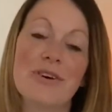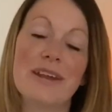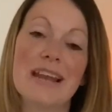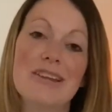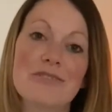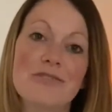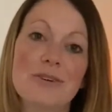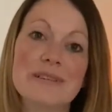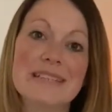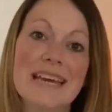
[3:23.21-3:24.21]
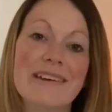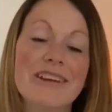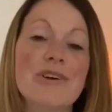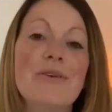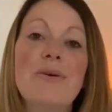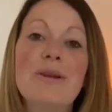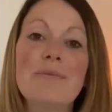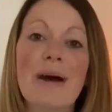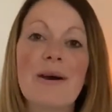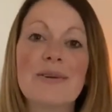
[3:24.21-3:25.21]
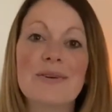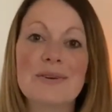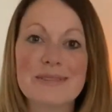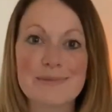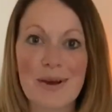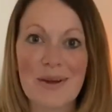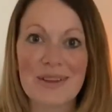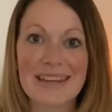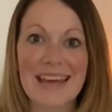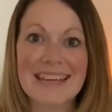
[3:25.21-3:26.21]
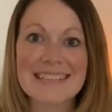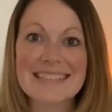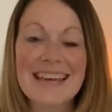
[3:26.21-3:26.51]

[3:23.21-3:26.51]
and I look forward to hearing all about your summer holidays,